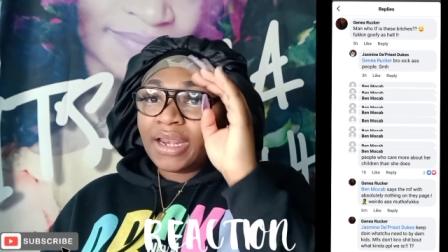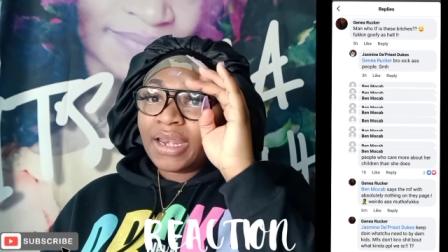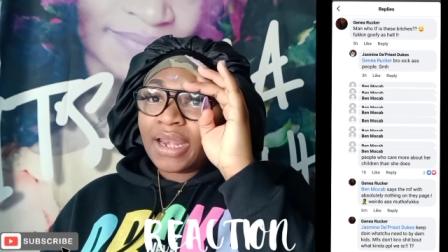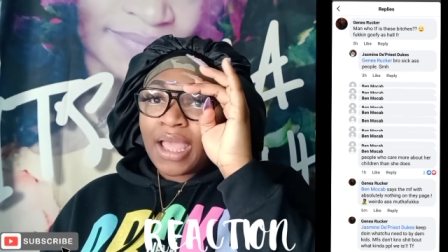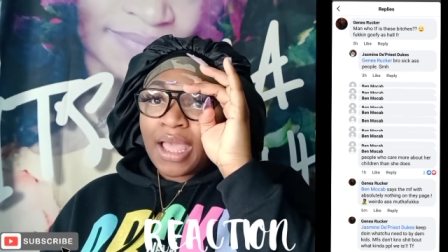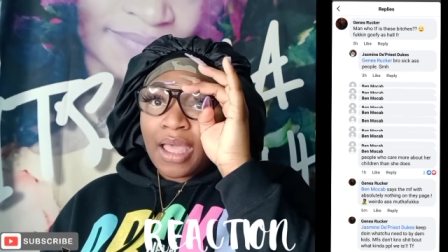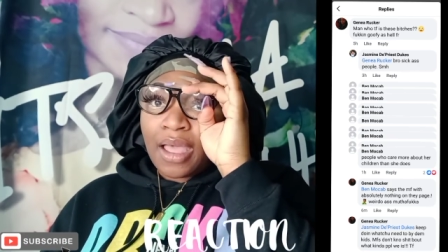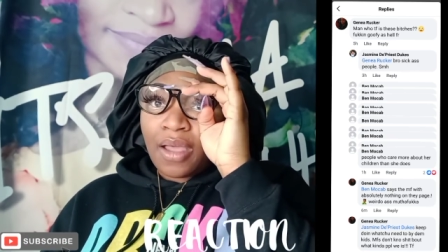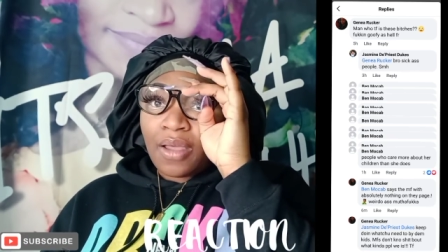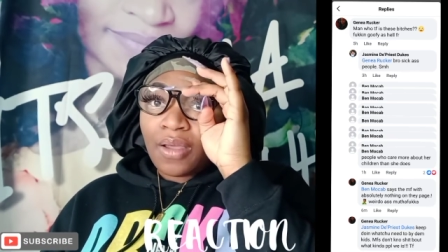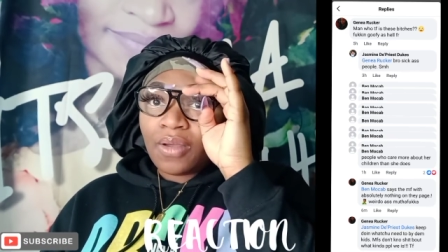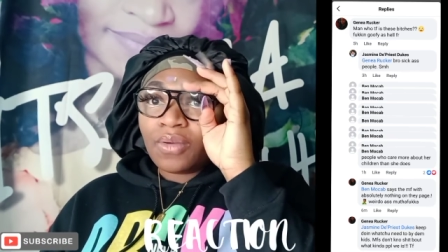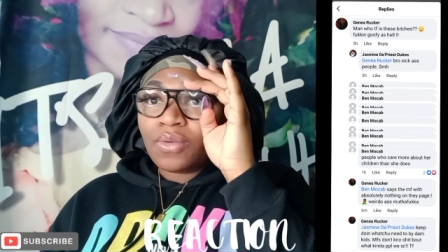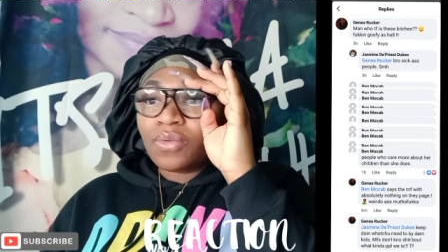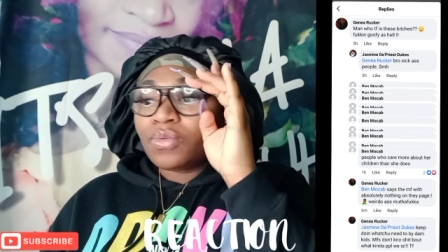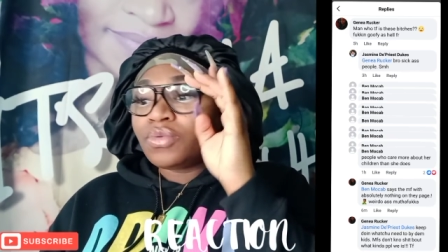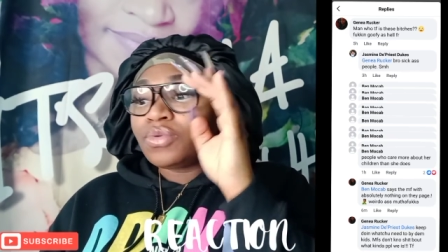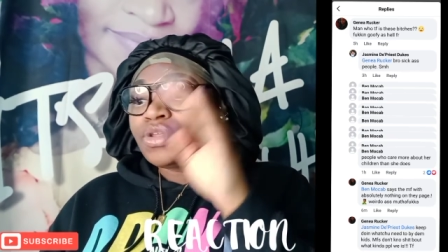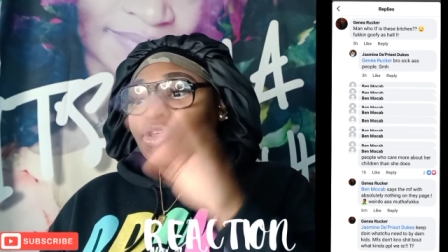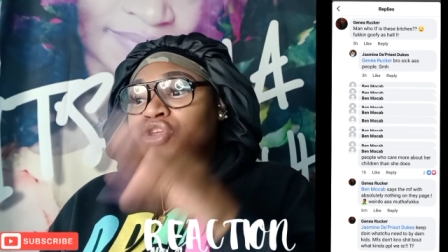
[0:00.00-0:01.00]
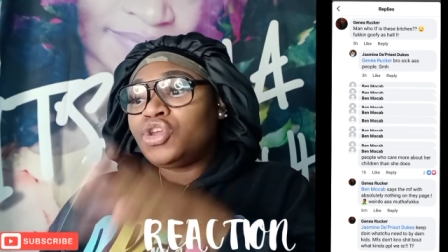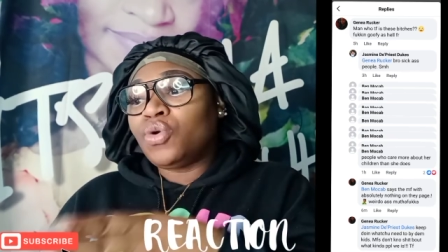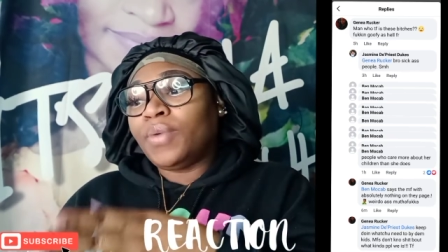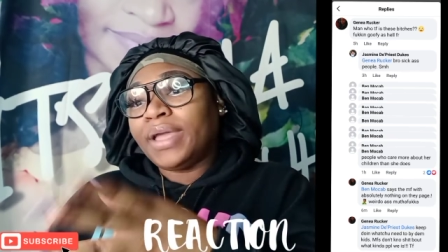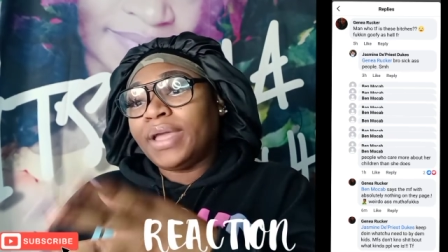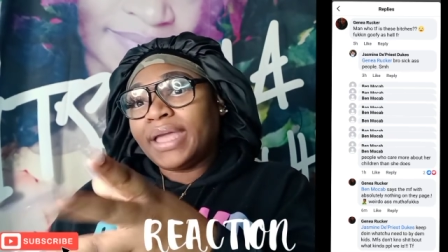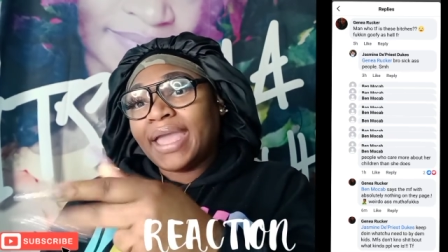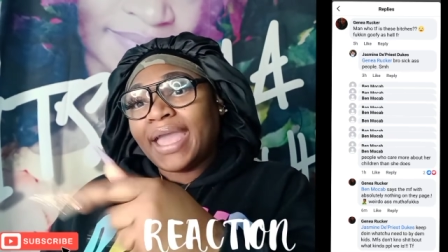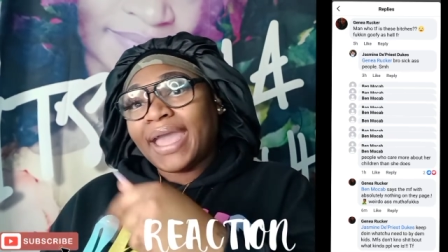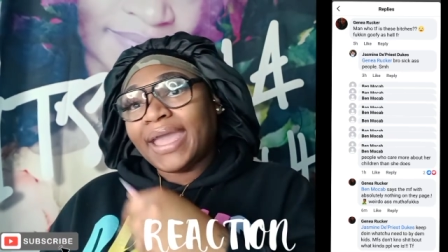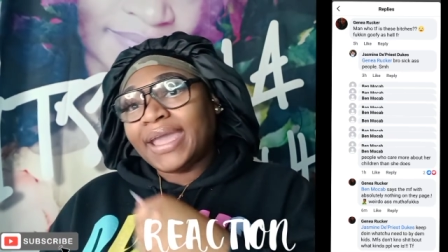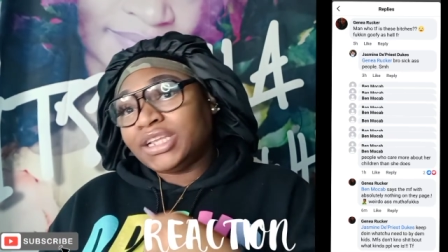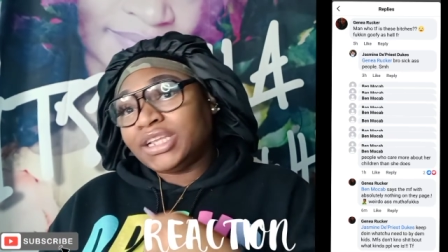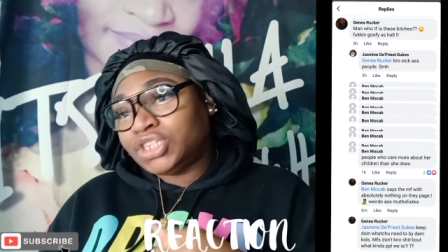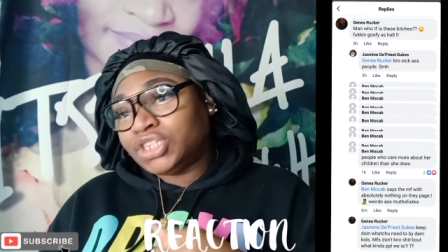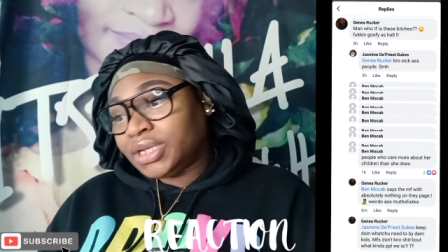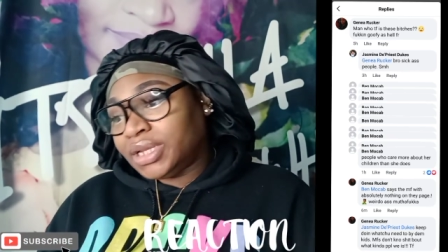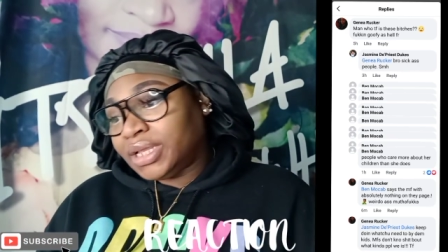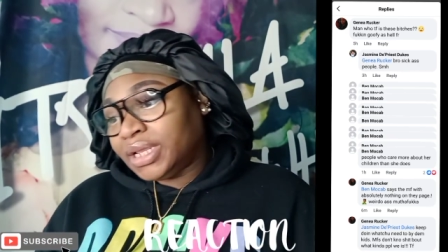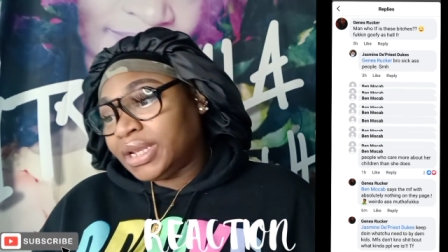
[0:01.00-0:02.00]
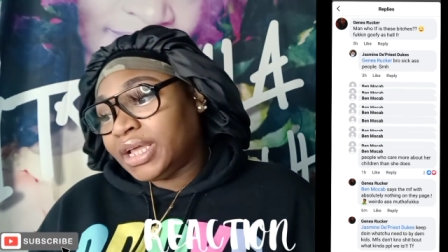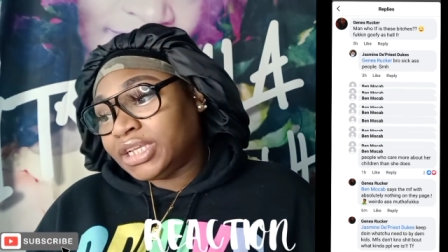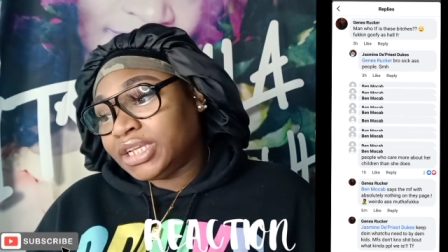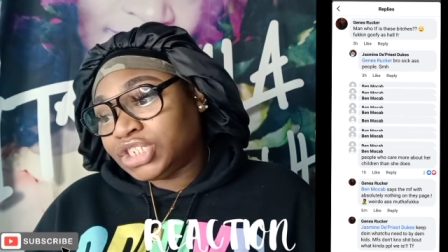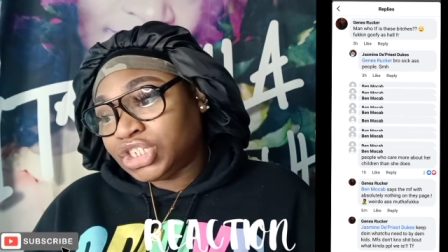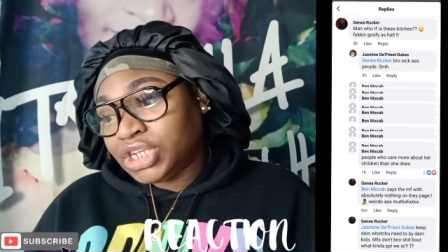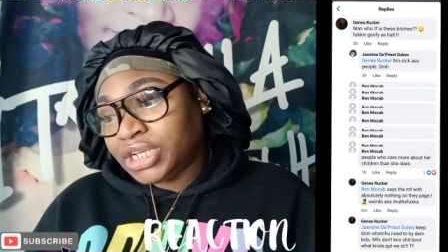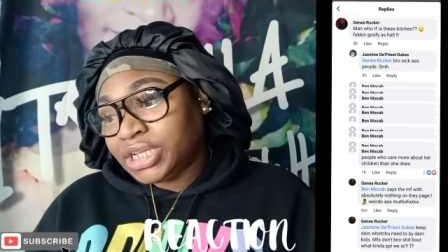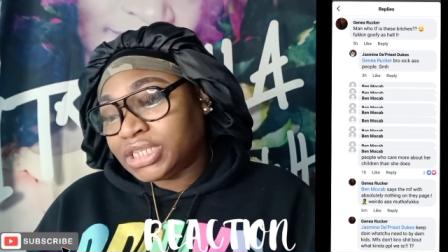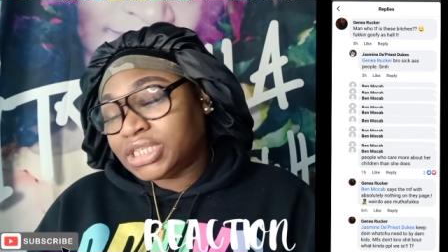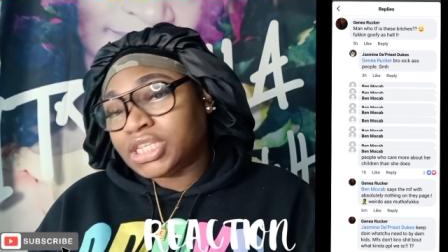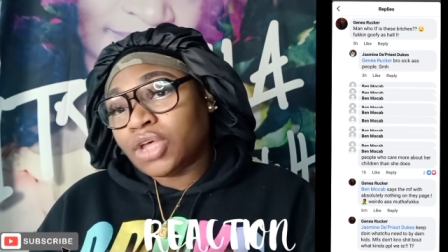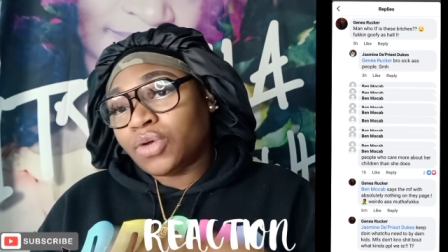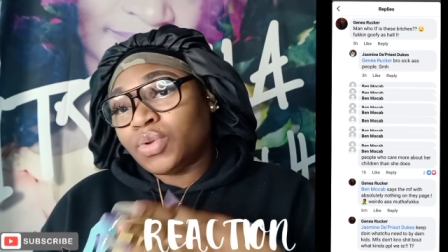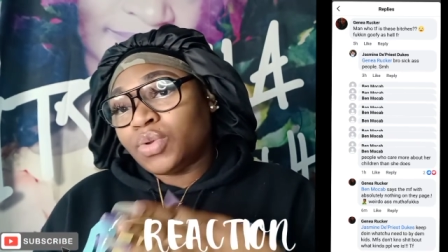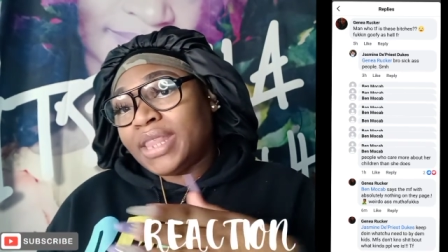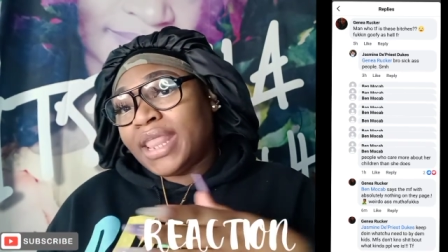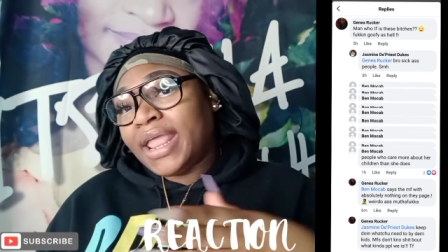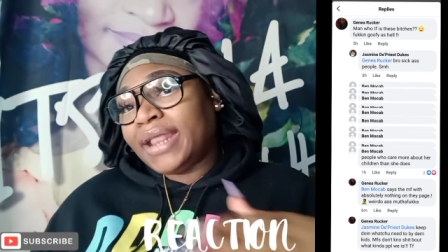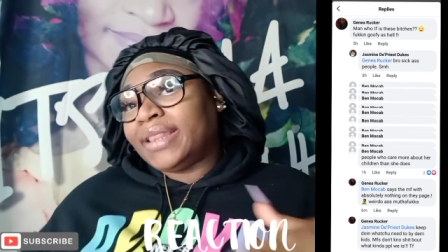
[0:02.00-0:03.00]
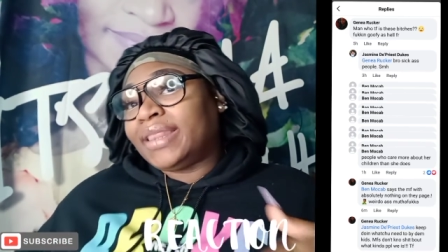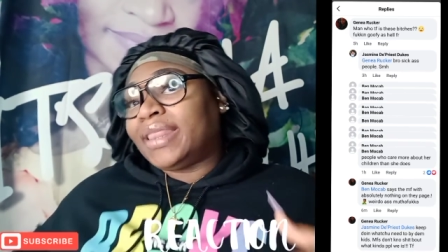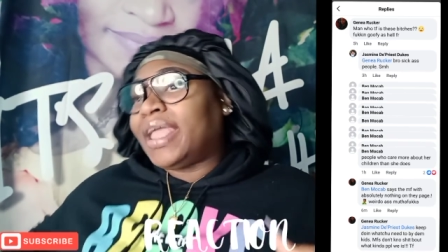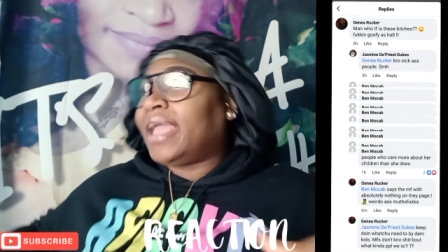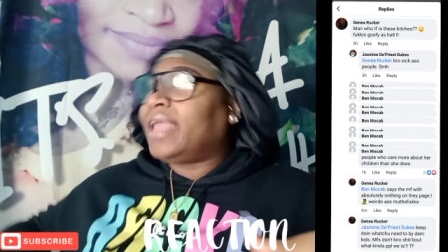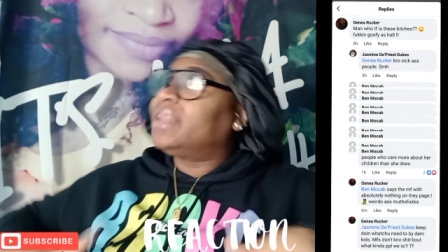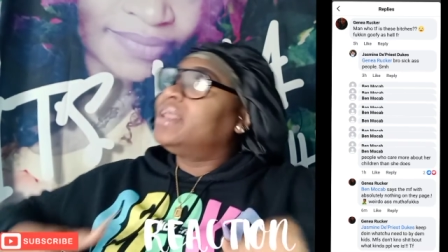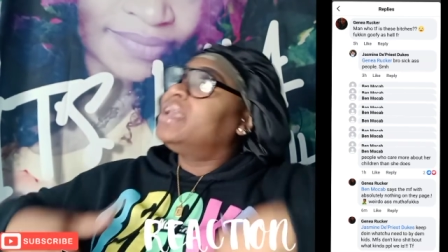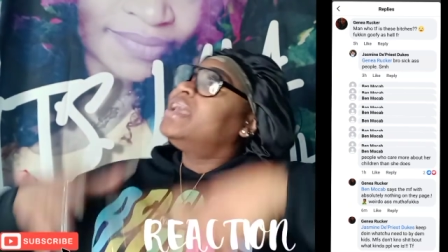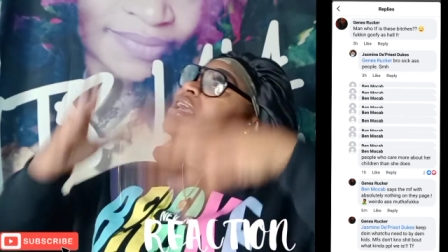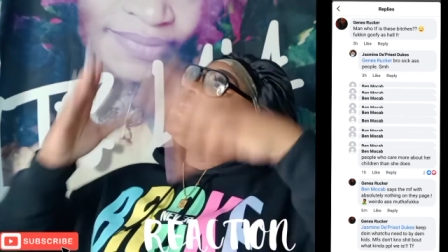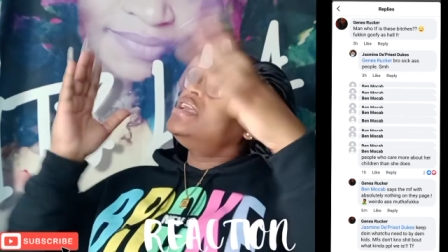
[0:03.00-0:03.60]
No, you engaging in that shit. So that, that,